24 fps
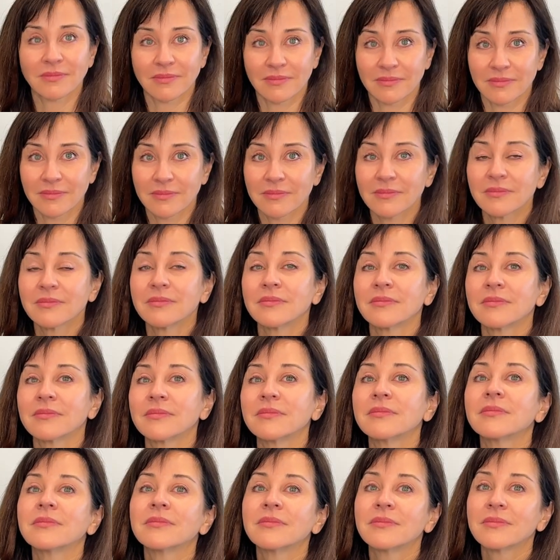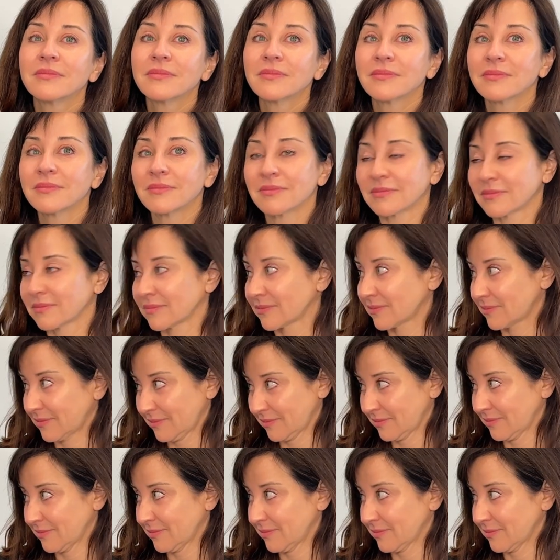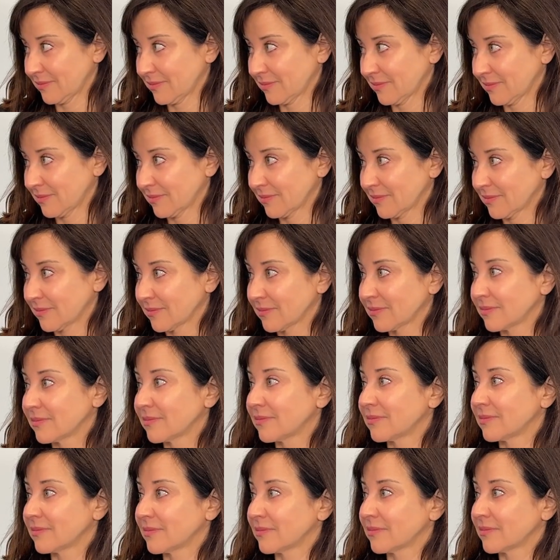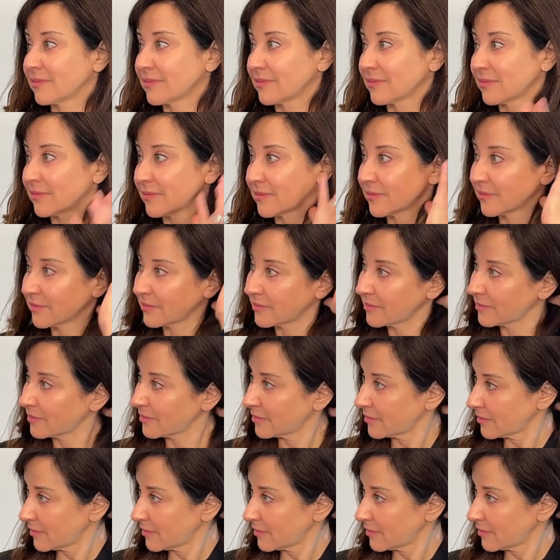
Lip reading: This person isn't speaking.